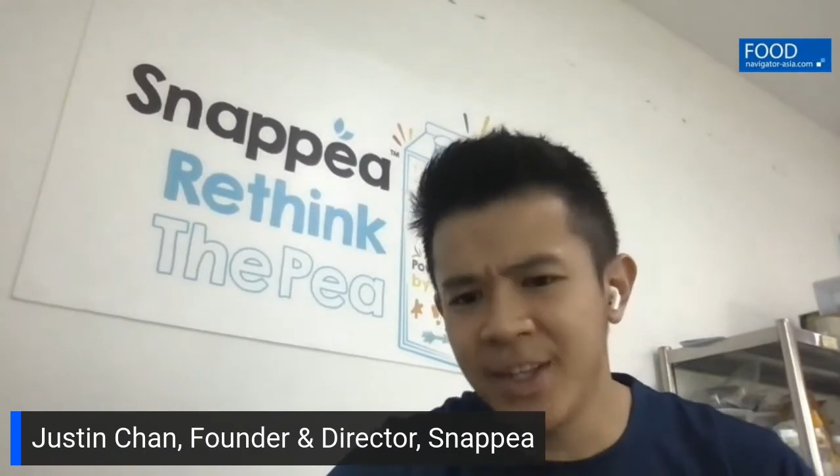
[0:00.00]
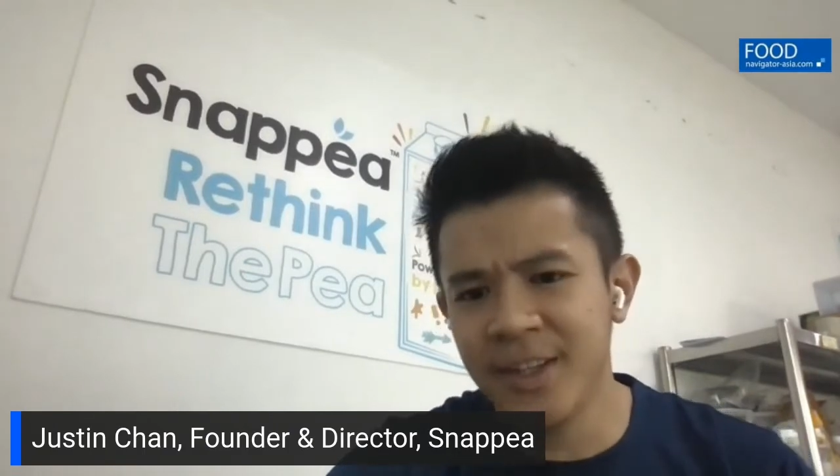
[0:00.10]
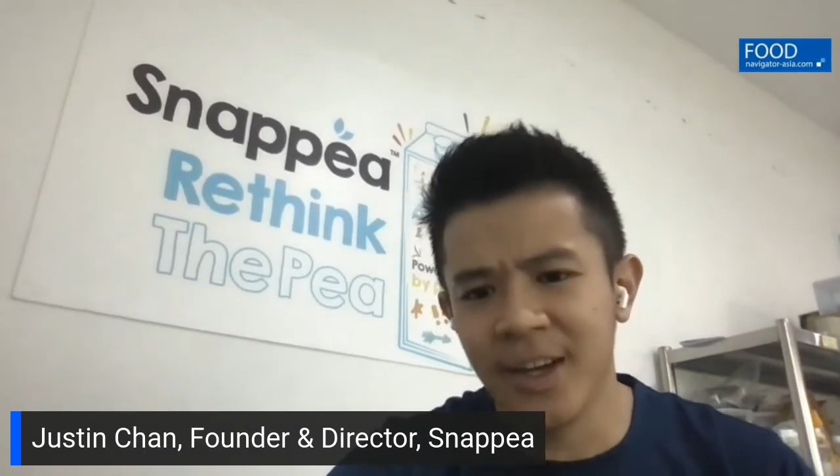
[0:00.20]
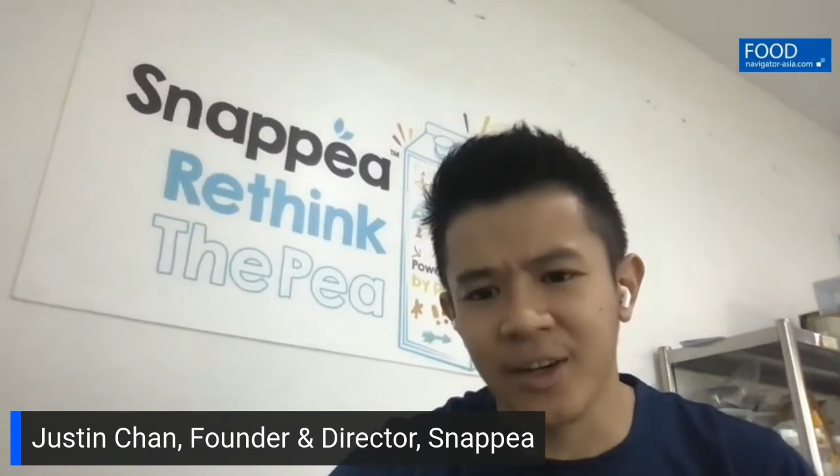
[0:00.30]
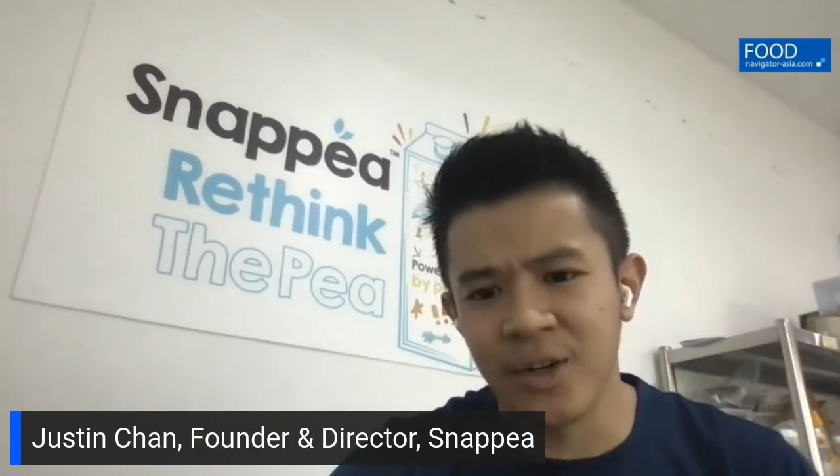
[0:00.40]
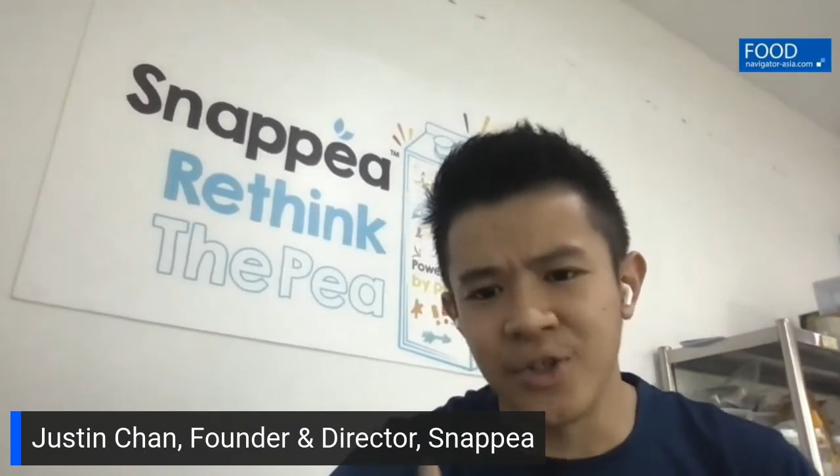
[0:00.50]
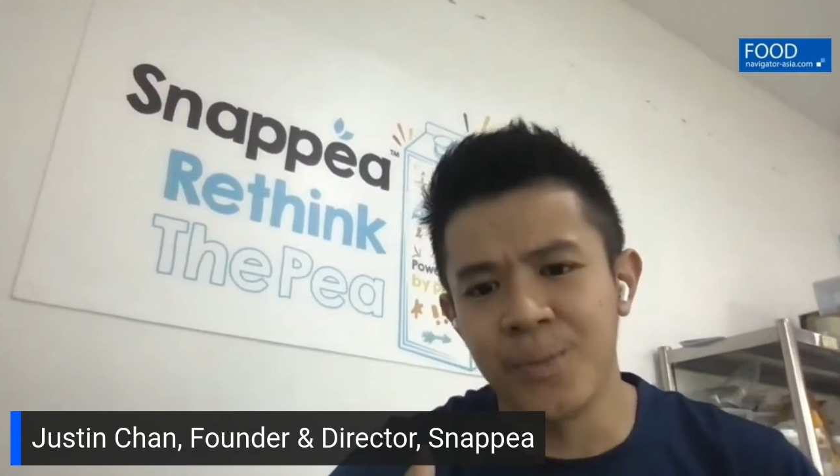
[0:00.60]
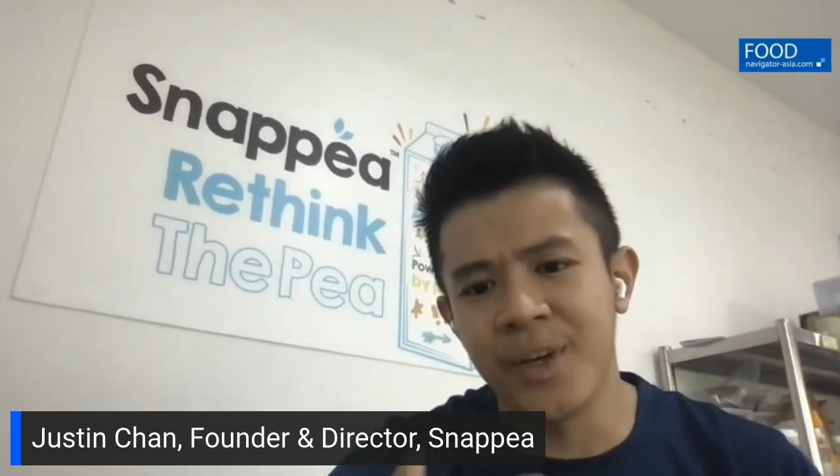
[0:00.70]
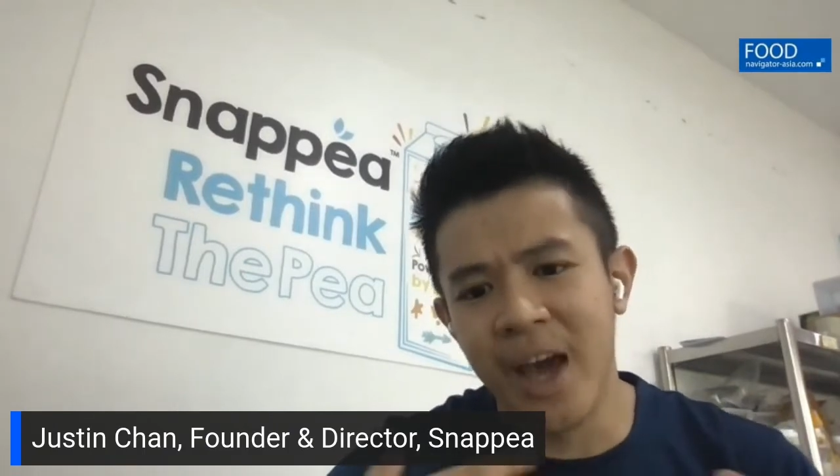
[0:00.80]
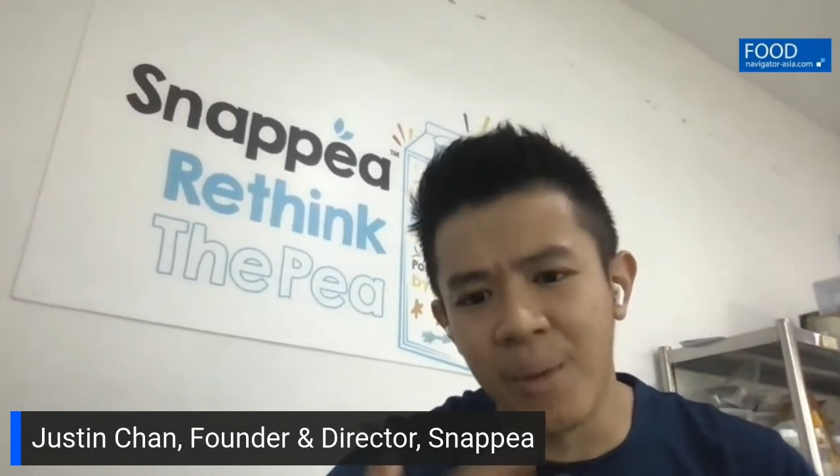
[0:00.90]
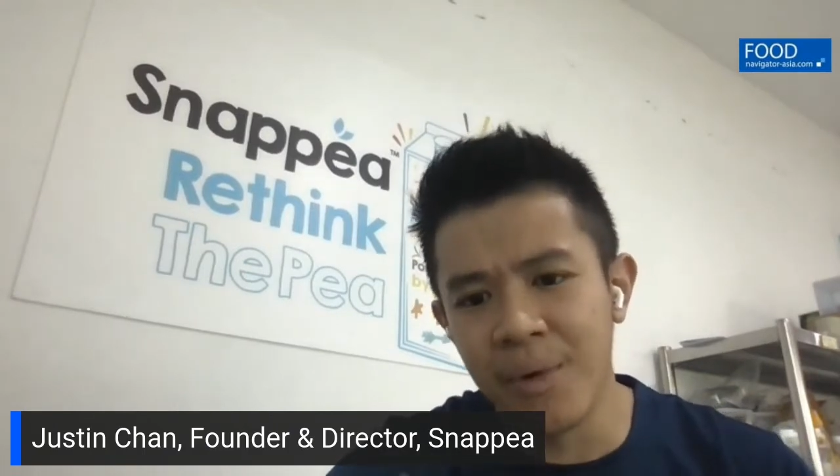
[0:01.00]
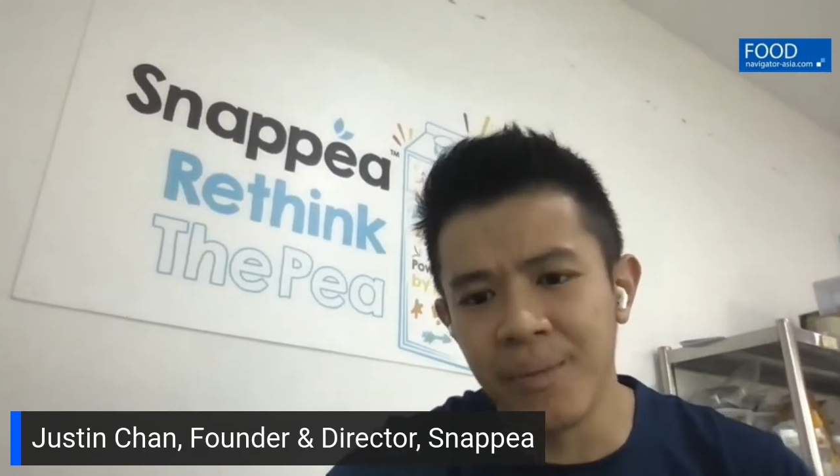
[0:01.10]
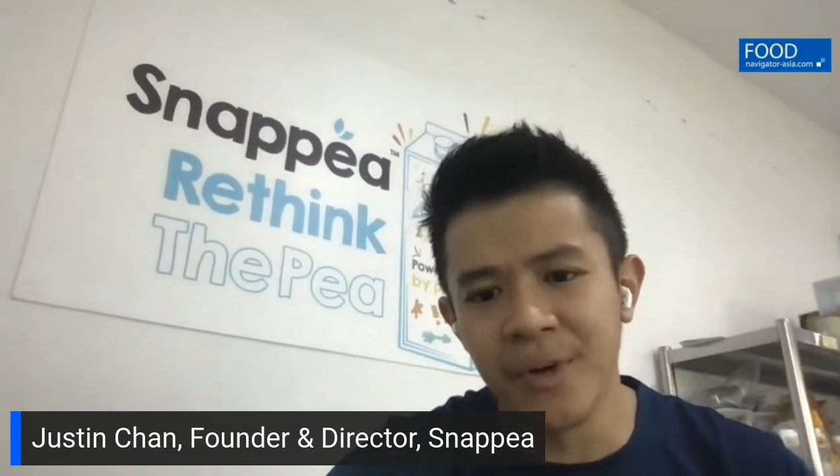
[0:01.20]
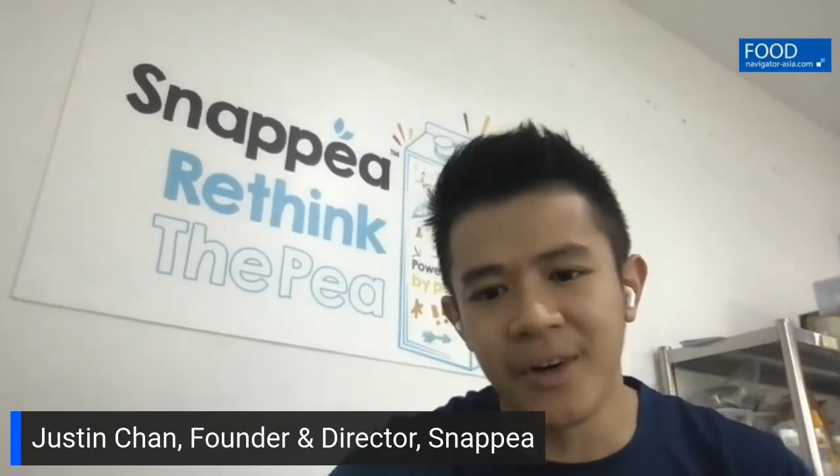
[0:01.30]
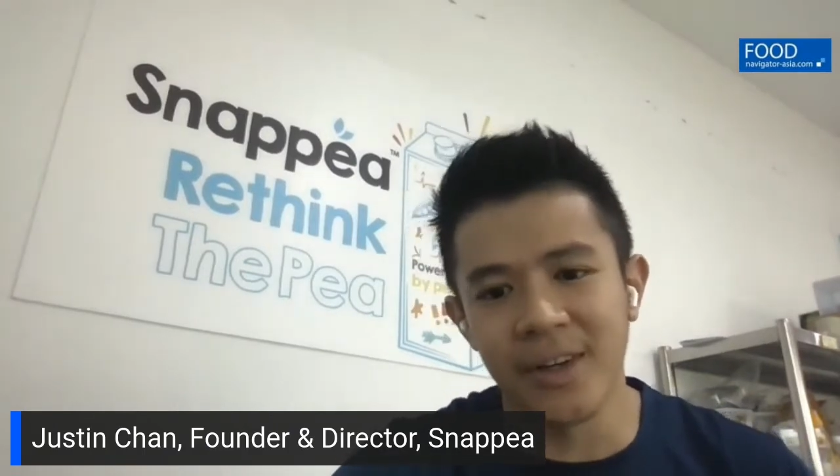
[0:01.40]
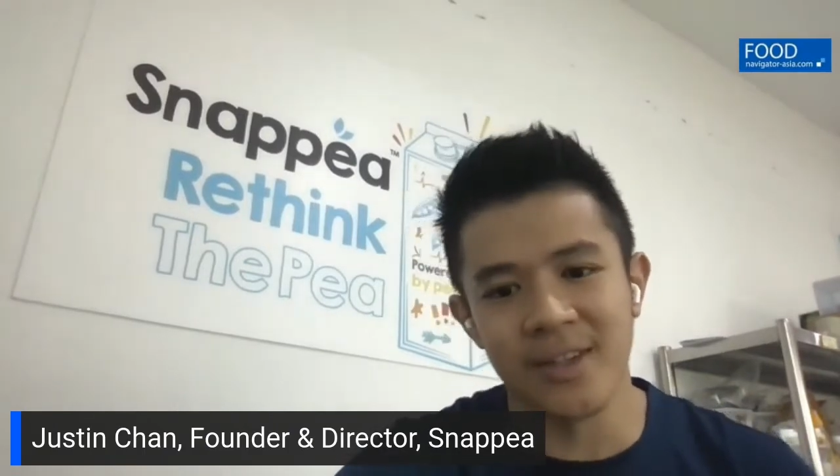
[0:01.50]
think that consuming almond milk